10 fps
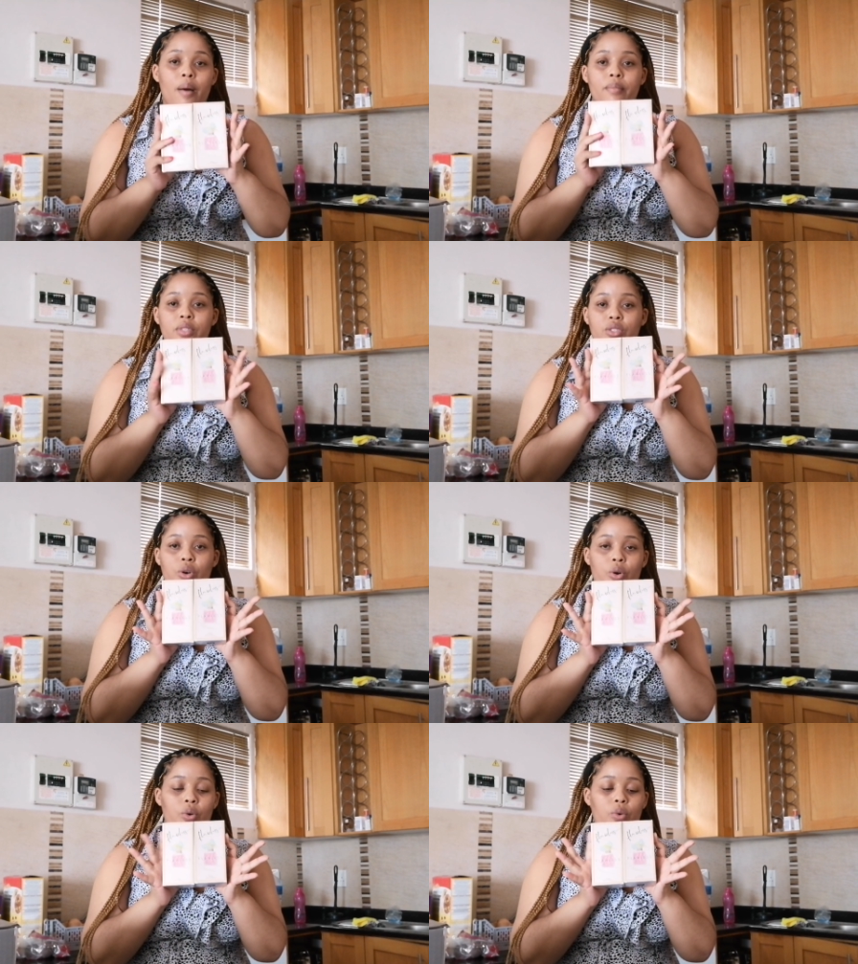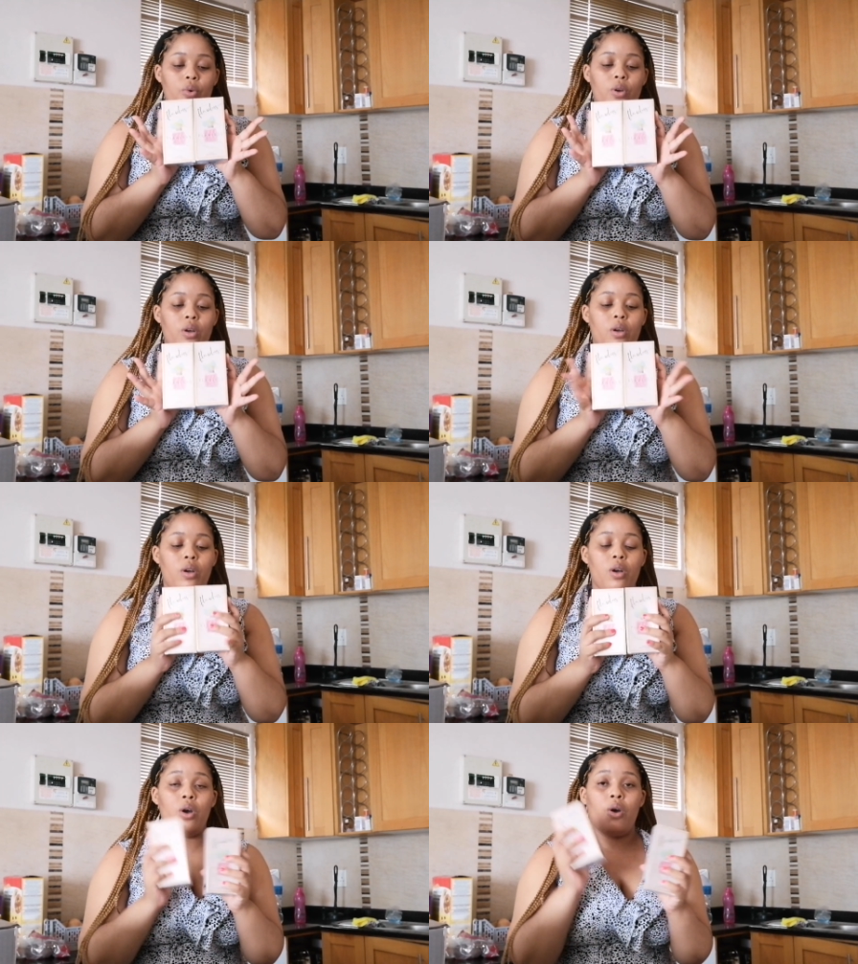So
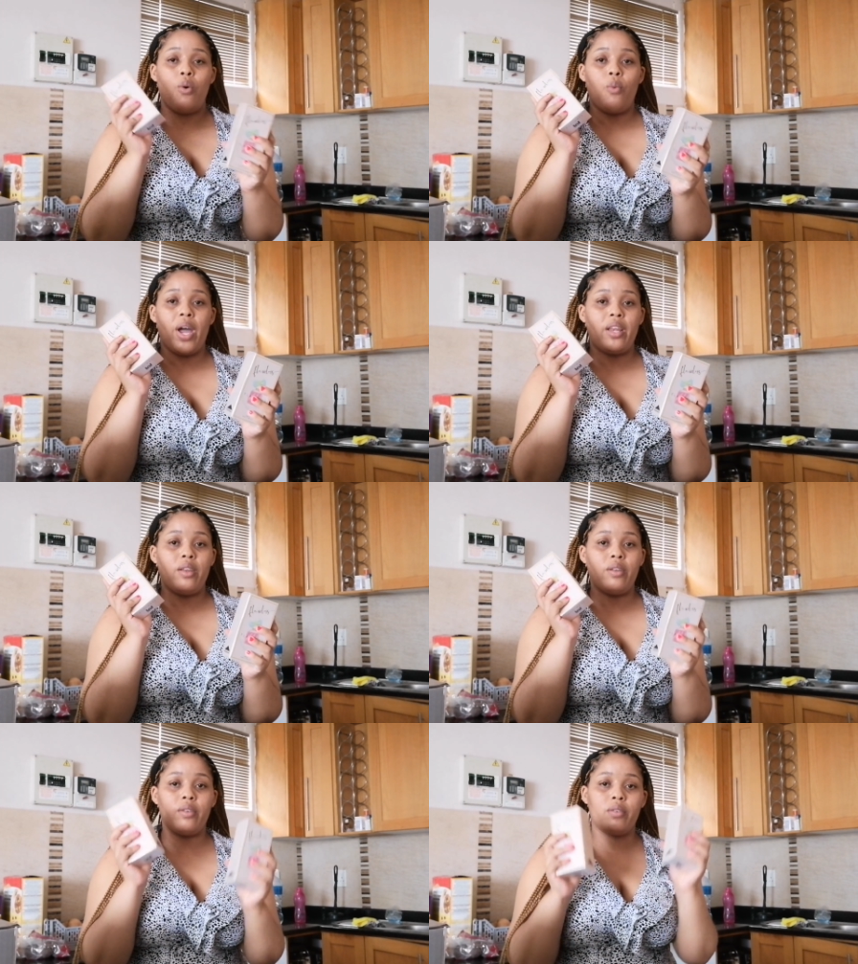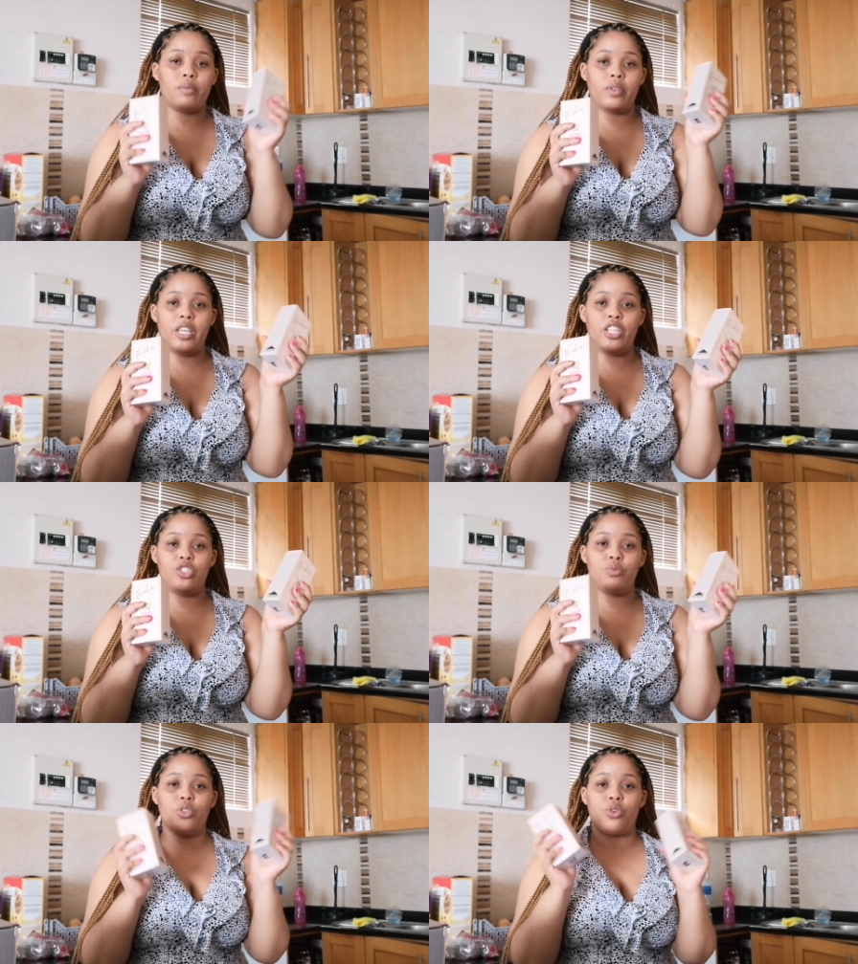one each
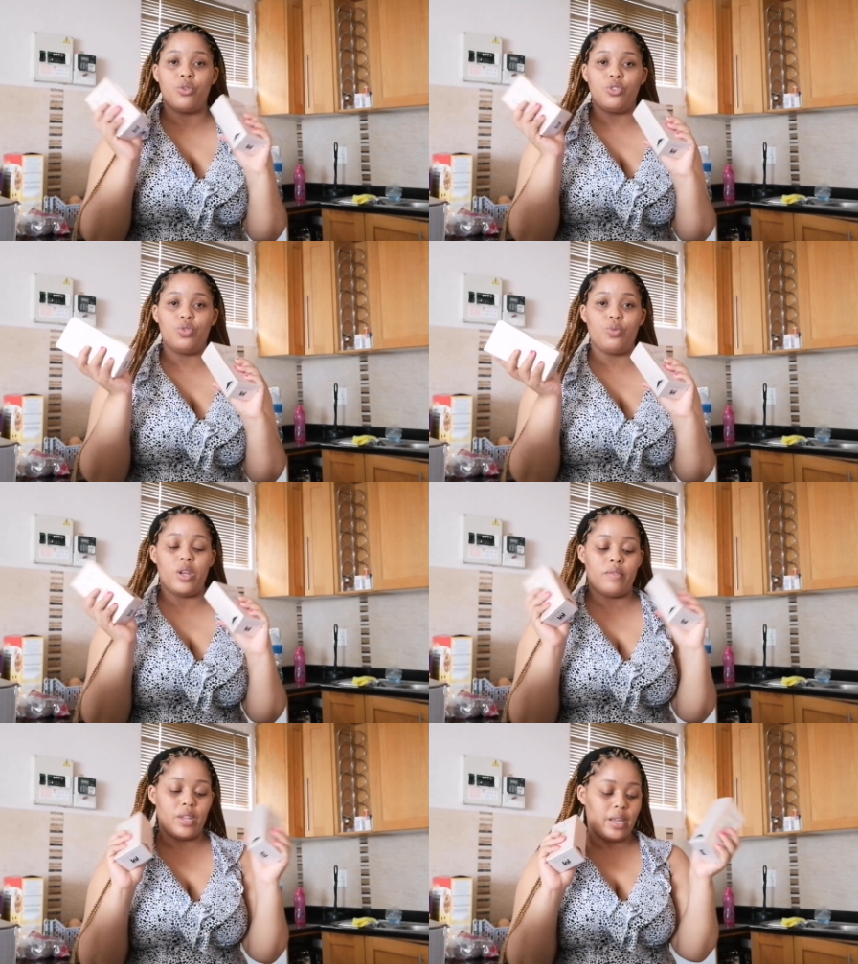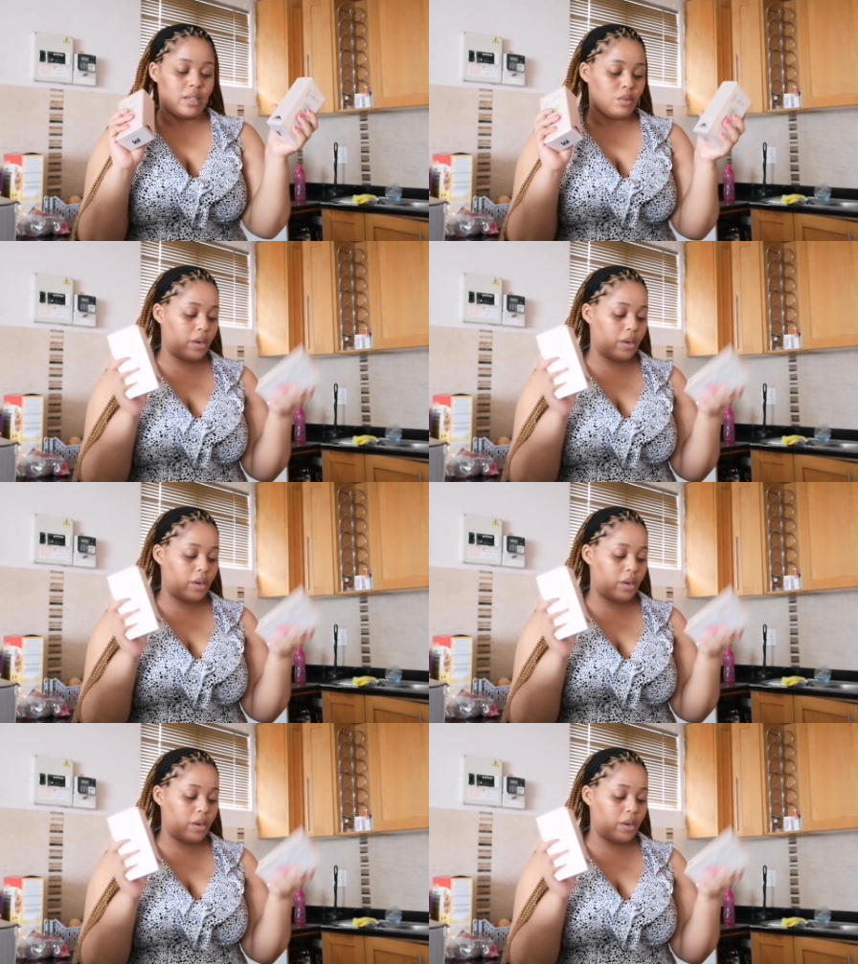will go to one of the ladies.